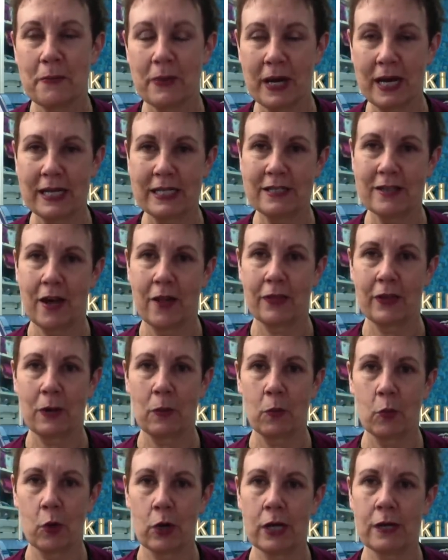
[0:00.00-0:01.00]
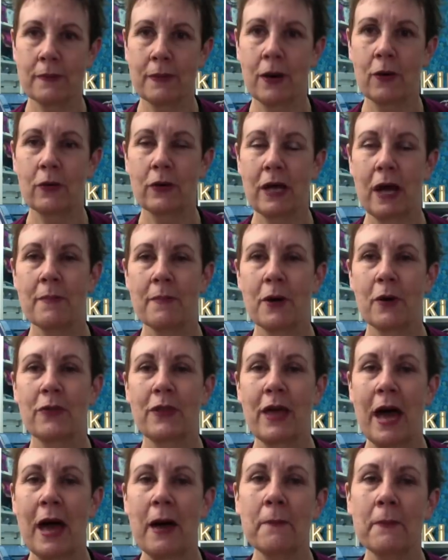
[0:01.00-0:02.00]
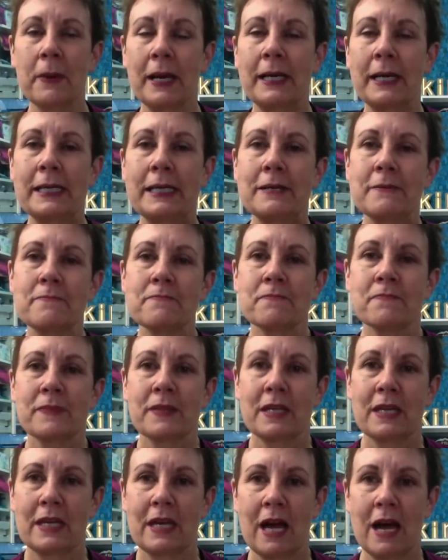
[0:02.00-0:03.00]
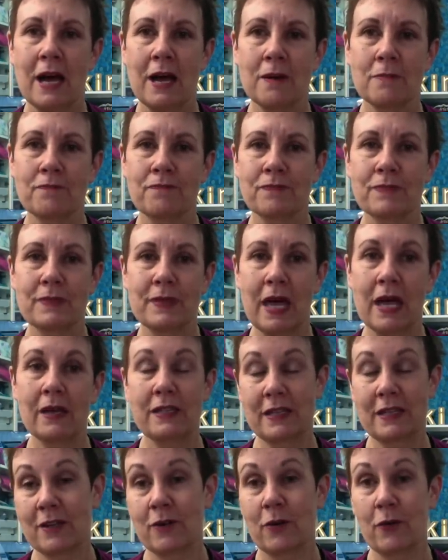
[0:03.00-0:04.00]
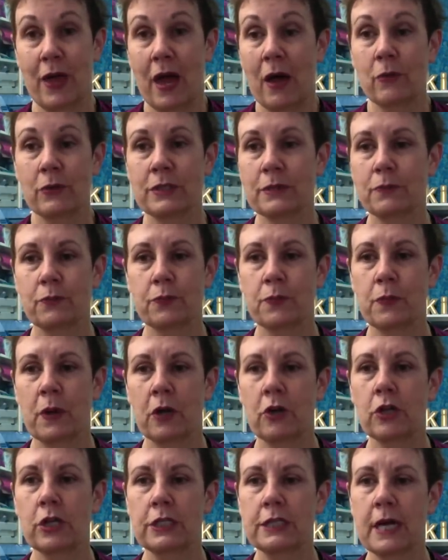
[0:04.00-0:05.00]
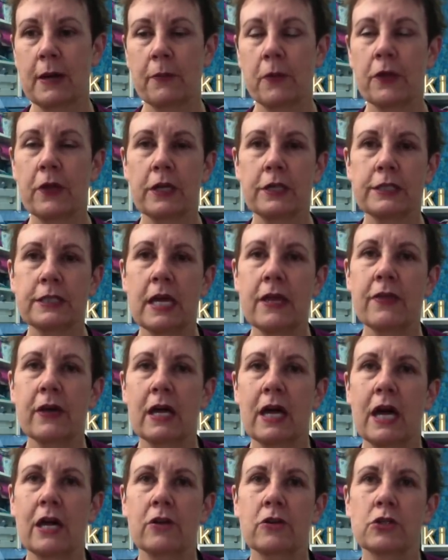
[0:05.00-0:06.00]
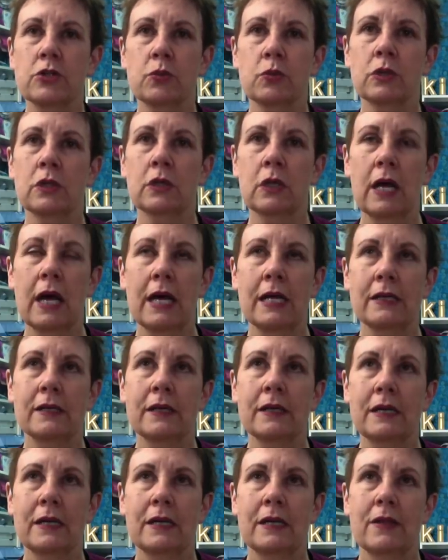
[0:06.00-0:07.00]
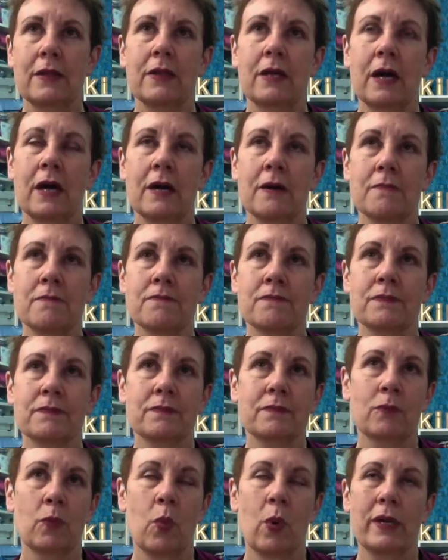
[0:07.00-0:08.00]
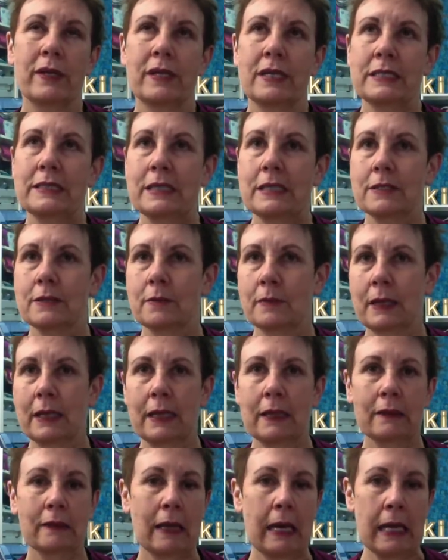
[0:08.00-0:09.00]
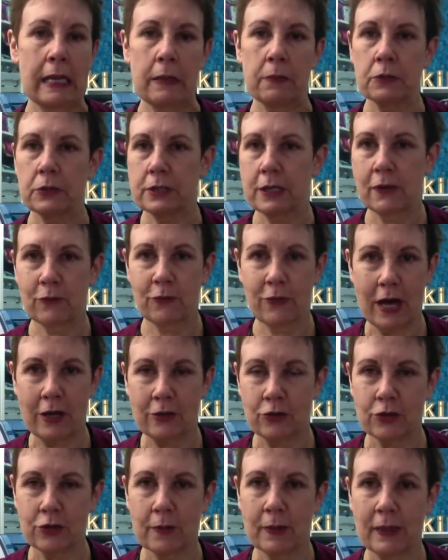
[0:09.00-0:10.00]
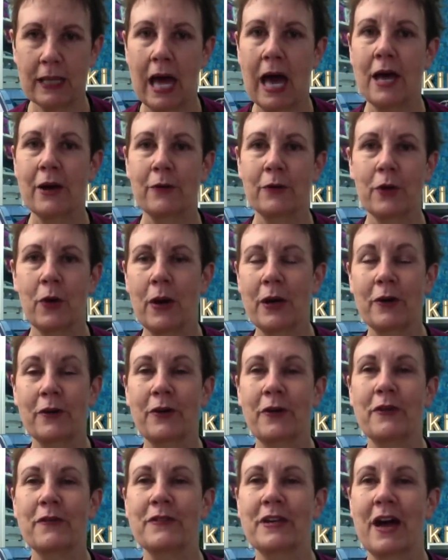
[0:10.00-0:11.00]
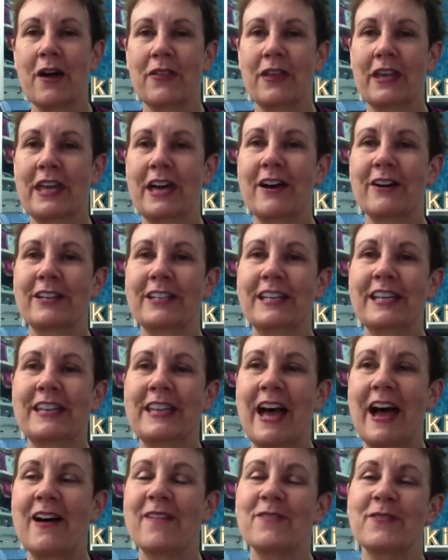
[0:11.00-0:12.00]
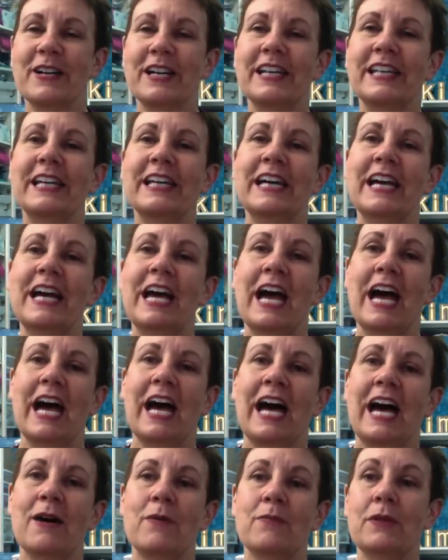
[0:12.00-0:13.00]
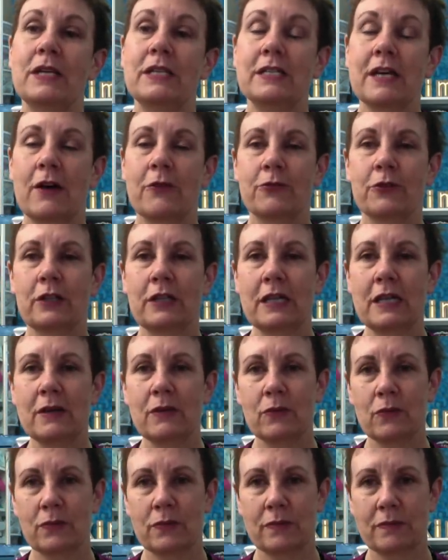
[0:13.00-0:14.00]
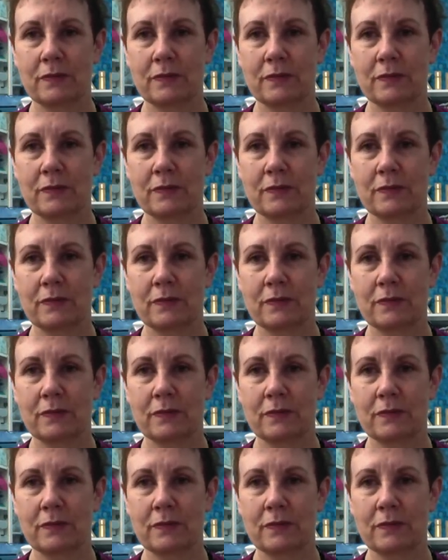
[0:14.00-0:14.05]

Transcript: but not that I'm worried about about that. But um, that you know that was a, a, good example. They'll say the cutters will cut um, what they say something like 80% faster, something like that. I don't know. I don't know even how they calculate that, but um, they definitely